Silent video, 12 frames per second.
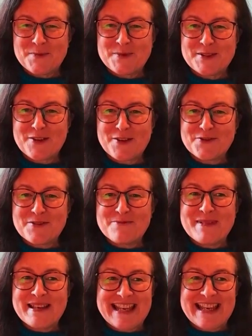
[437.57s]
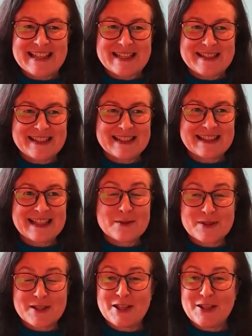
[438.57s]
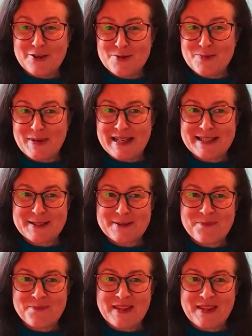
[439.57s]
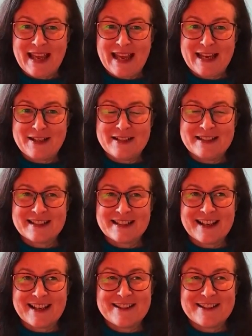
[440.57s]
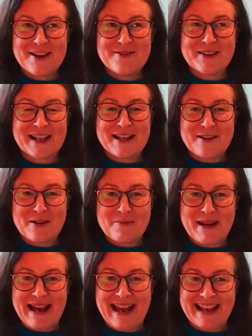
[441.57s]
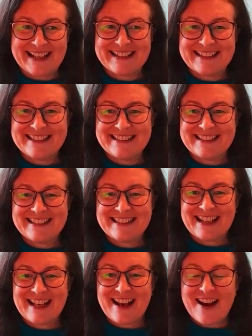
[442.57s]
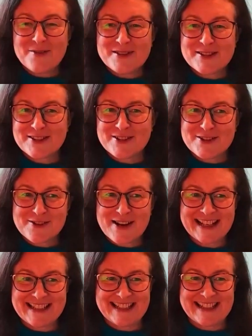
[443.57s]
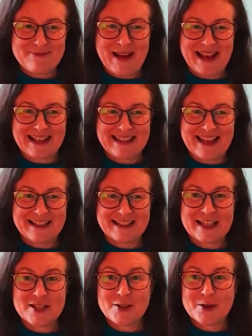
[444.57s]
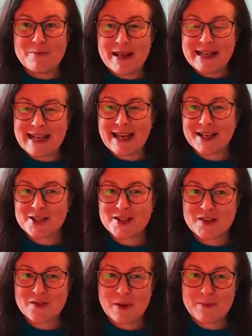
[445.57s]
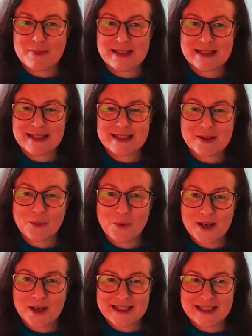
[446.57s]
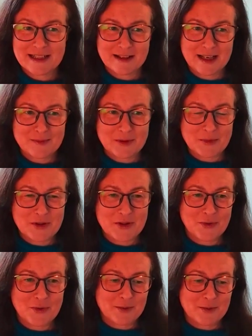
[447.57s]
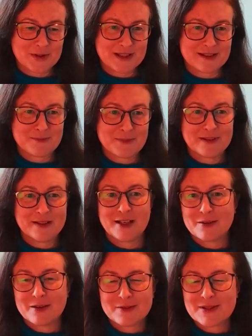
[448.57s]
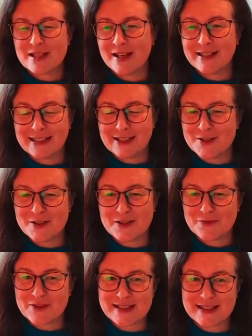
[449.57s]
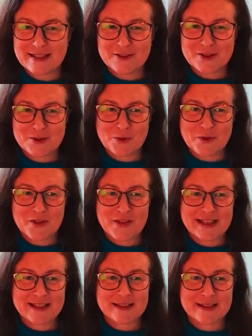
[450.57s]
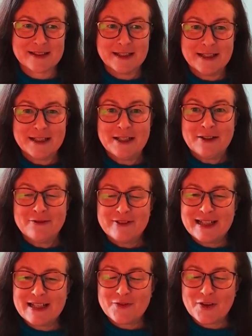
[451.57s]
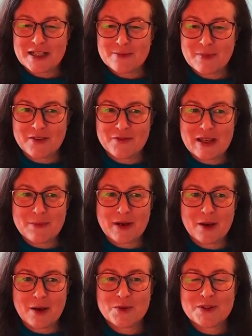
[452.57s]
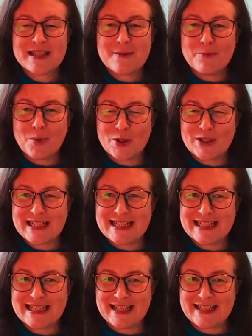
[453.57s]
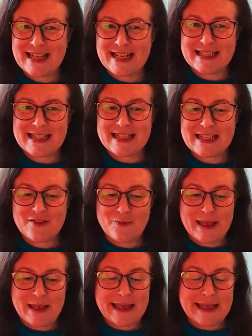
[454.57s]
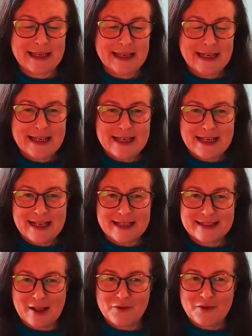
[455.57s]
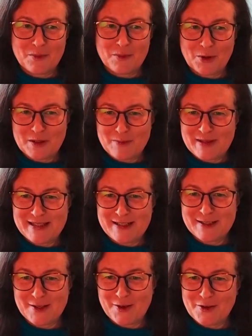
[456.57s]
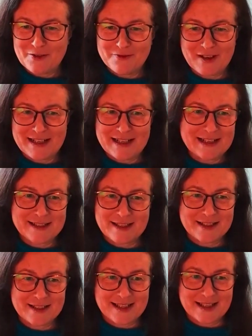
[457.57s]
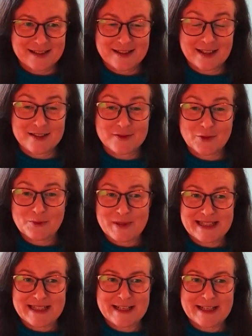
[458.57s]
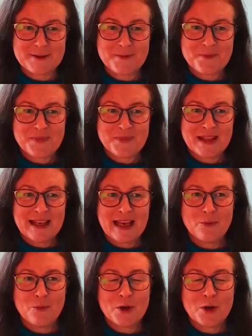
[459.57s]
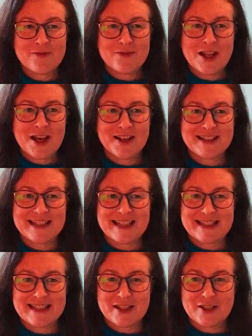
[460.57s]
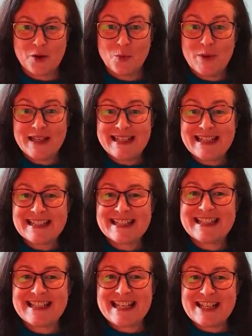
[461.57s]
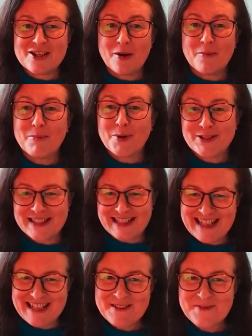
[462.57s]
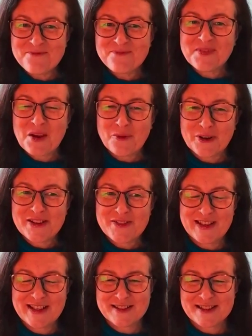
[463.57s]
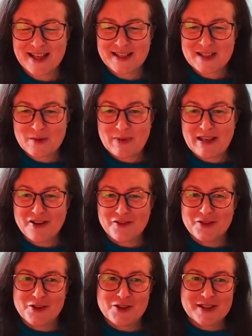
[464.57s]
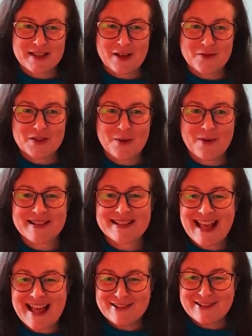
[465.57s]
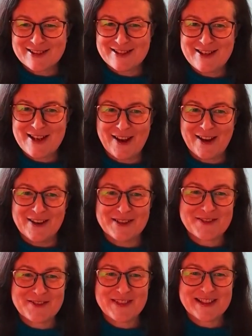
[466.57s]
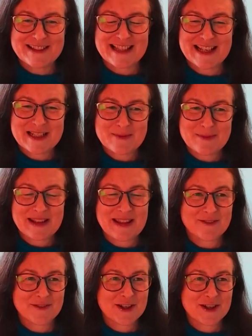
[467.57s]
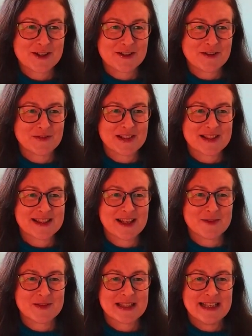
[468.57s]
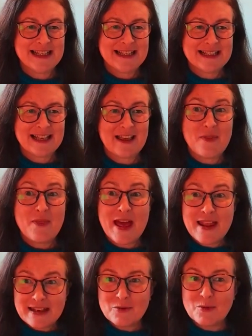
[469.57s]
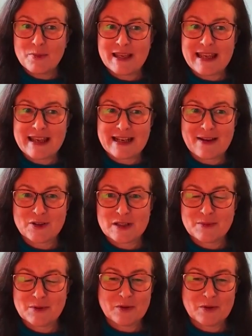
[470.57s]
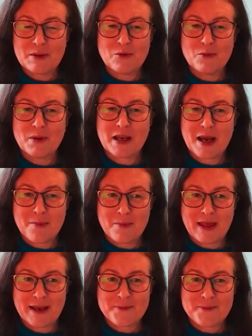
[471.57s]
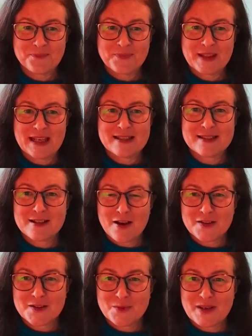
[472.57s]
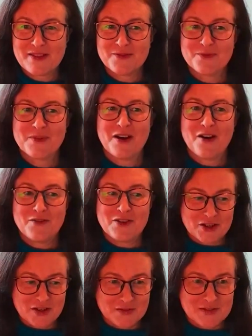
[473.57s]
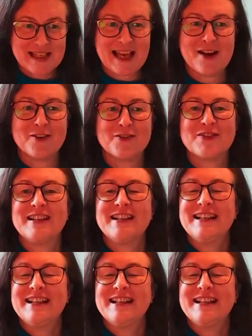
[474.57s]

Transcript: So for me, this was a huge piece. And I know when I look back, I was contracted back then, and I took many actions for my business that weren't in alignment with who I was. You know, and I was learning loads of different skills and all the things and really finding my feet, but I wasn't embodied in the identity of being a self-employed business owner running a successful business. And what I've learned is that, you know, we need to teach our body what it feels like to be our future self. So our cells know what it feels like to be that version of ourselves. And then it will be inevitable that we will become that. It starts with our vision of self,